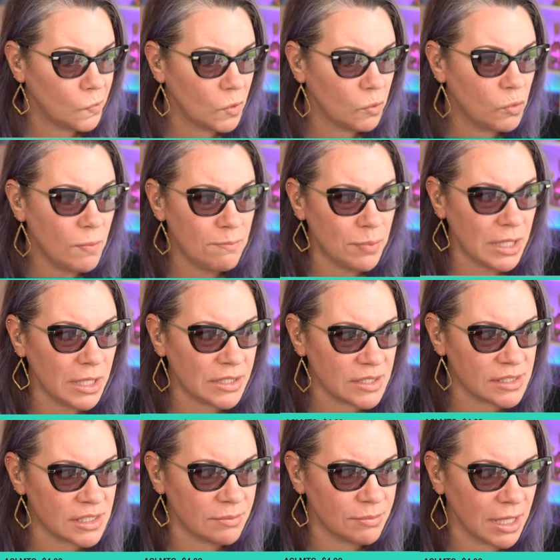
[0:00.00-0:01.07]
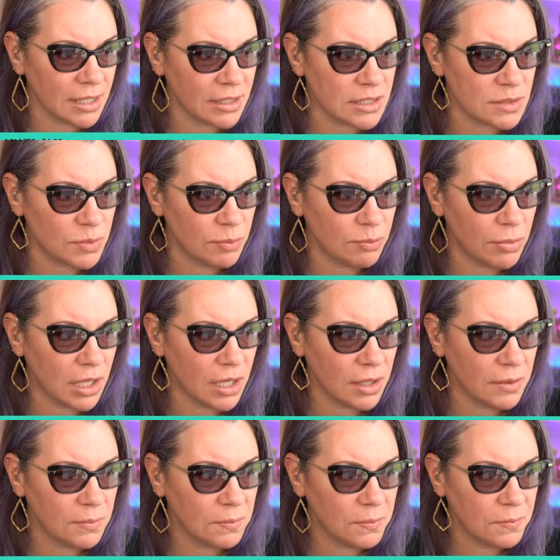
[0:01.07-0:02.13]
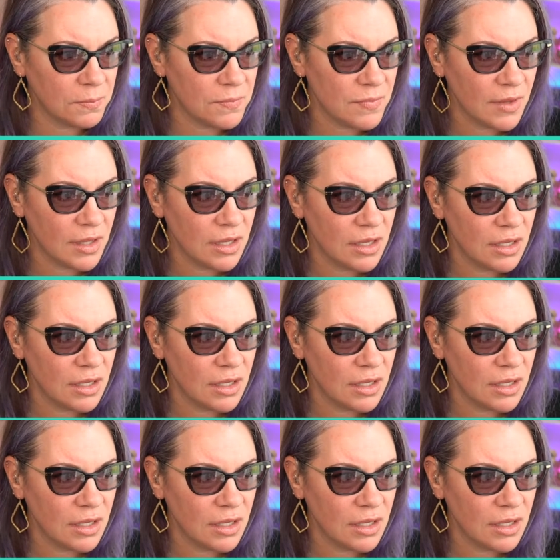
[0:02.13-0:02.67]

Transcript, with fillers: What beans did my husband buy?